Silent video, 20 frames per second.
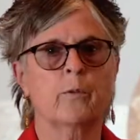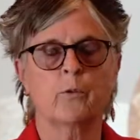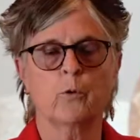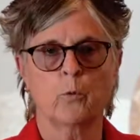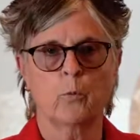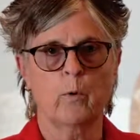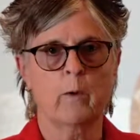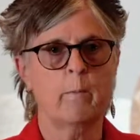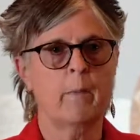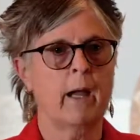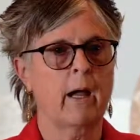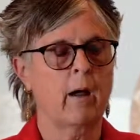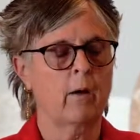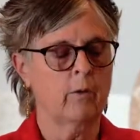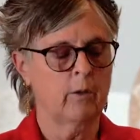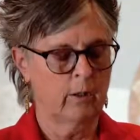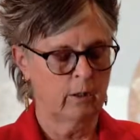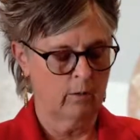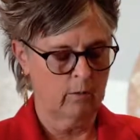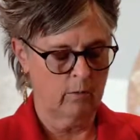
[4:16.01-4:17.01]
to
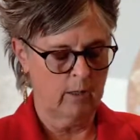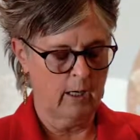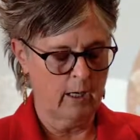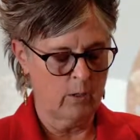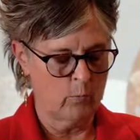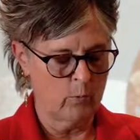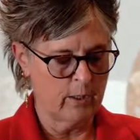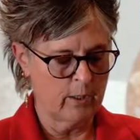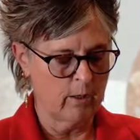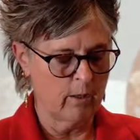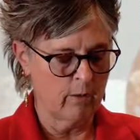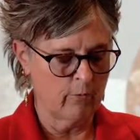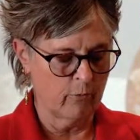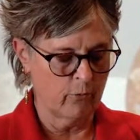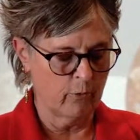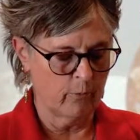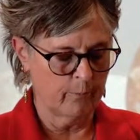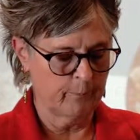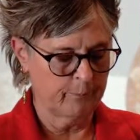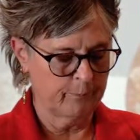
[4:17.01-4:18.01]
rebound and recover.